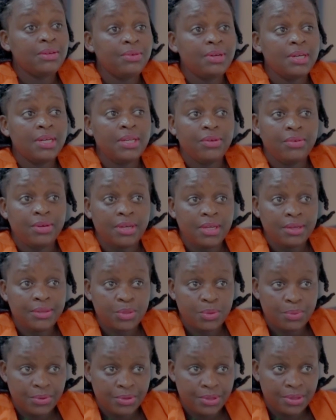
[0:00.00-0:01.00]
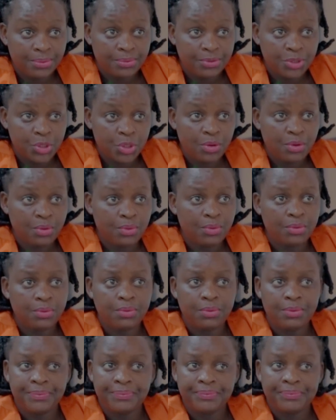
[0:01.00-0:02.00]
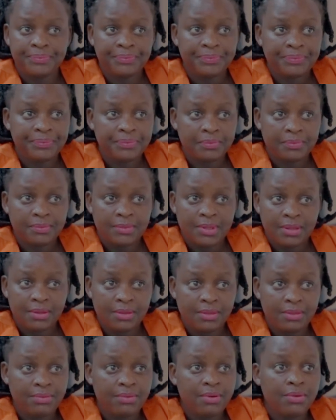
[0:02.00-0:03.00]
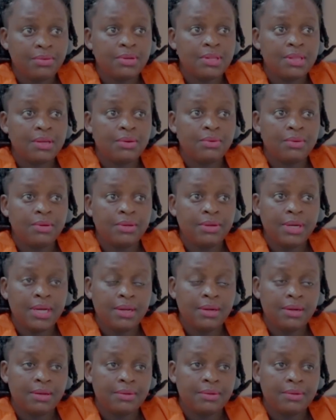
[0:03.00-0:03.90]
only unique to Bundibugyo or throughout the whole Uganda?